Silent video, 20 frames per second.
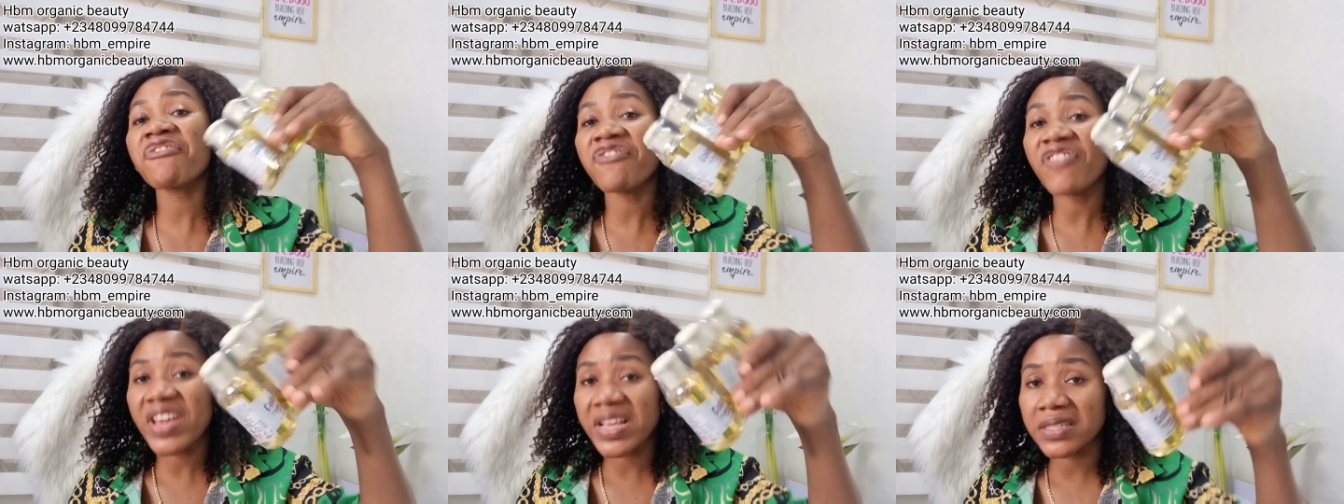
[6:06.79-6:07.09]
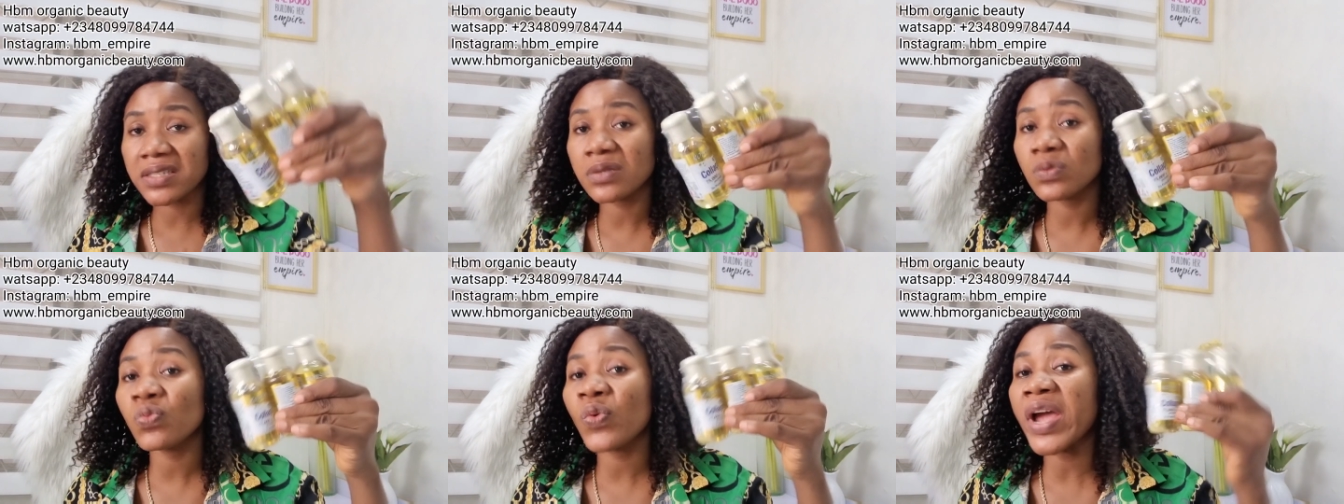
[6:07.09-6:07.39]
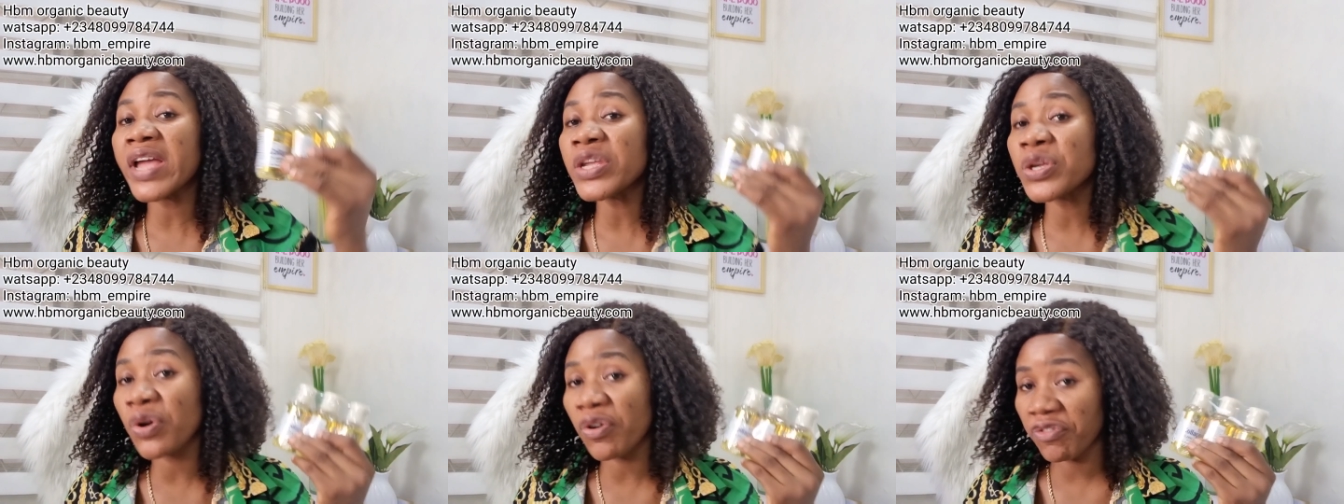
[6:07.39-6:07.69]
phase
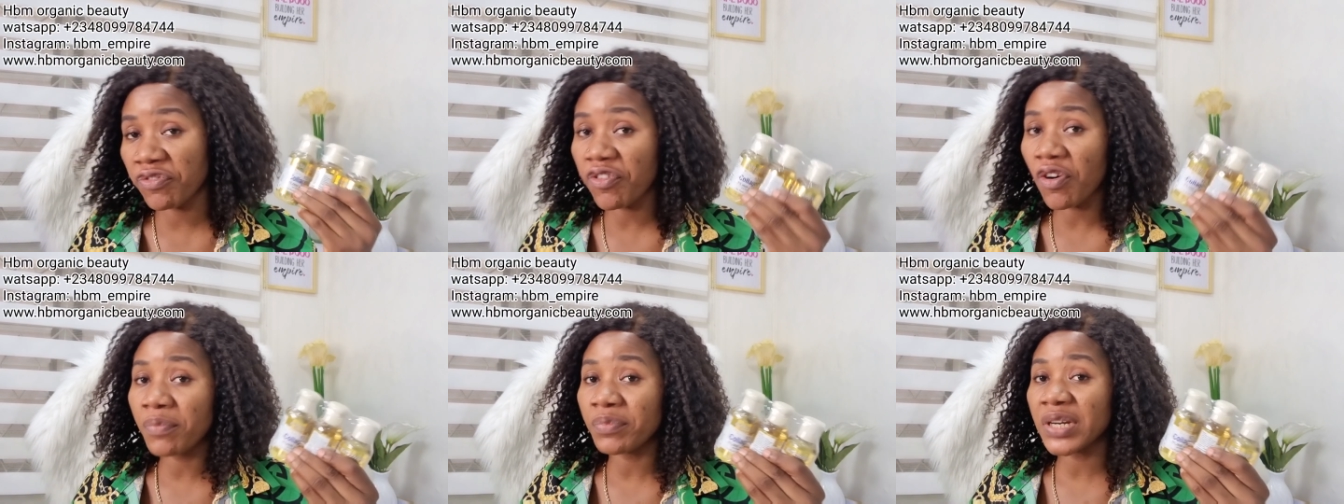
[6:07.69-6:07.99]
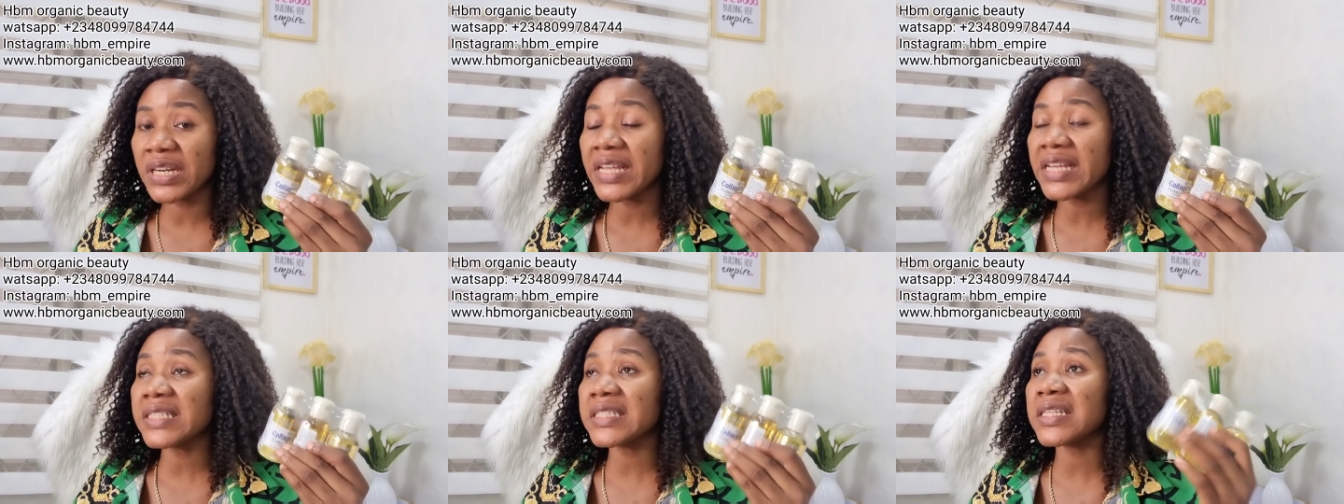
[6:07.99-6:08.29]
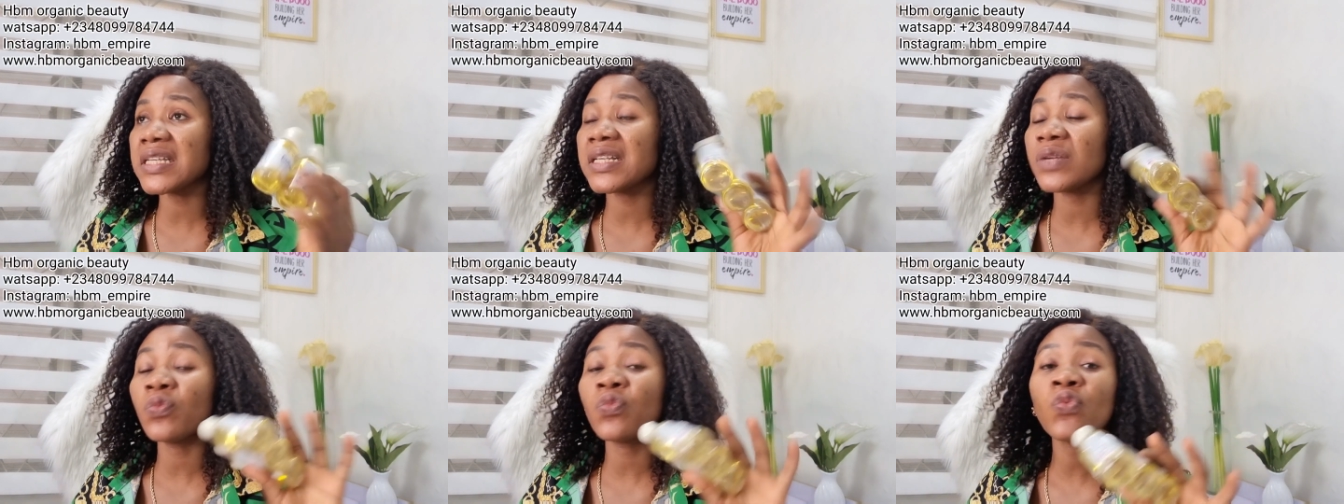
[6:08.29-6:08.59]
when you're
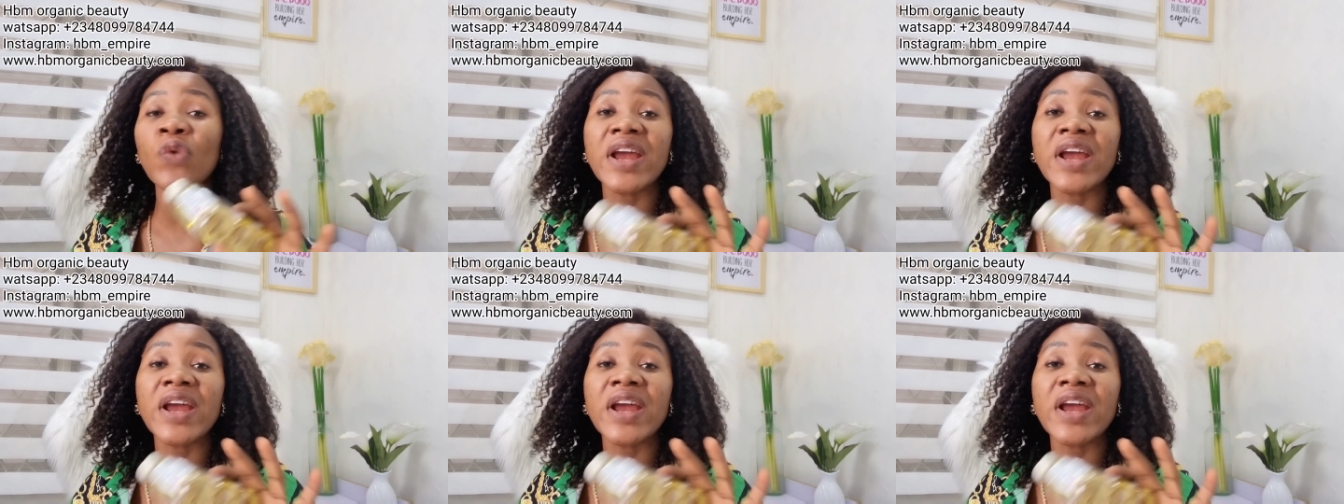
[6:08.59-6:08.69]
formulating it,